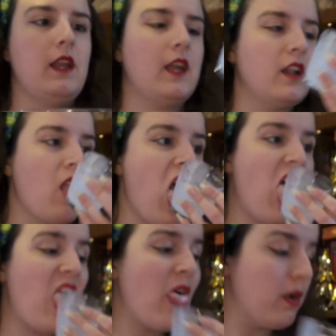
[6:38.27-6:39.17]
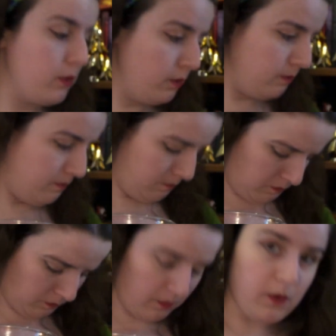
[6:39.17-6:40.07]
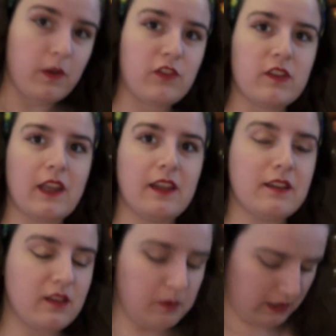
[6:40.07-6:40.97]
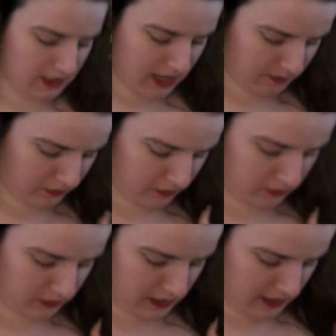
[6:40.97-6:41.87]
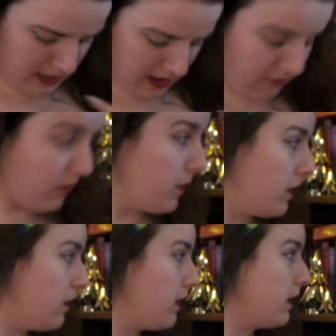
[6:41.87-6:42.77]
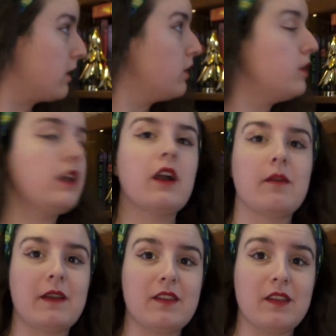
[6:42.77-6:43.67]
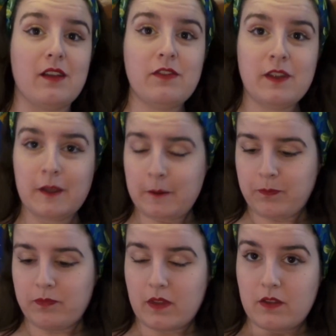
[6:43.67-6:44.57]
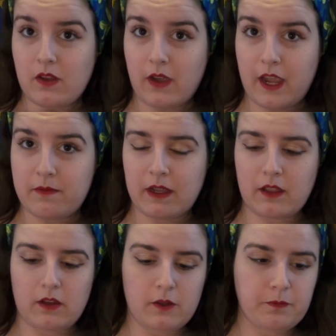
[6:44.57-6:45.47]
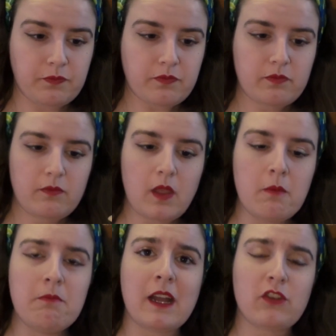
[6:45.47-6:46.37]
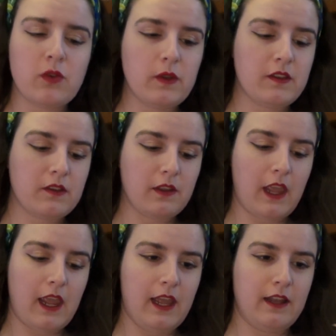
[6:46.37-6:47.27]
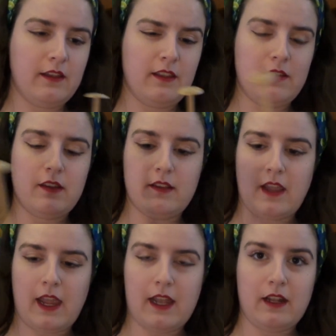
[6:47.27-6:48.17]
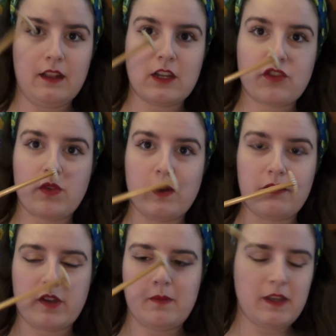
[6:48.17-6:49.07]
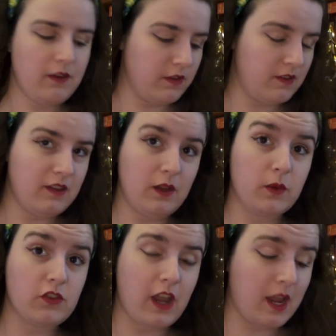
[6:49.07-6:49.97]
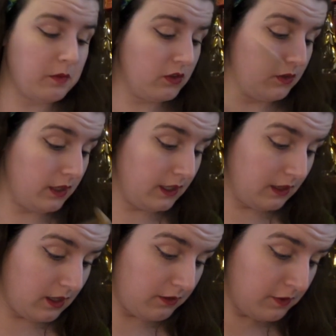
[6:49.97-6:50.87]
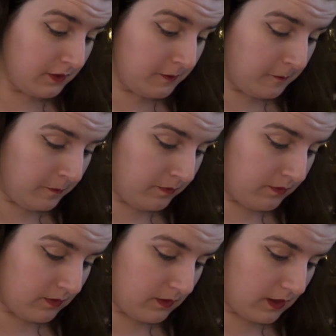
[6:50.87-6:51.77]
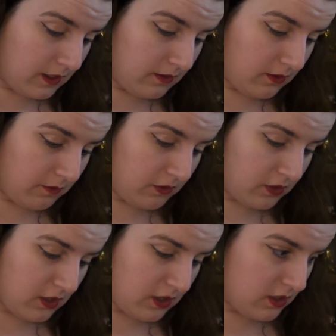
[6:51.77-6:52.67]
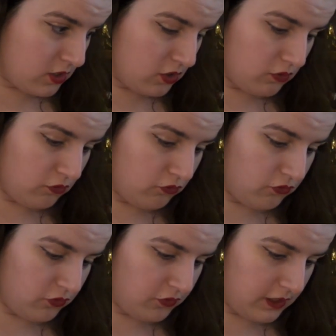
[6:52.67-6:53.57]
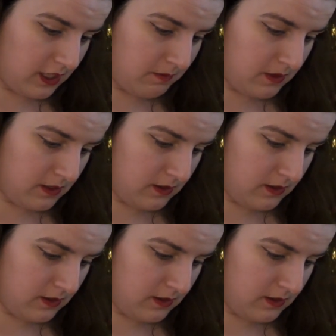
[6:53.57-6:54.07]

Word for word: And oop! watch as I spill it absolutely everywhere, including on myself. So I have my little Matcha whisk, and this is an electric one from David's Tea, which I absolutely love. And so I'm just going to zhuzh it up.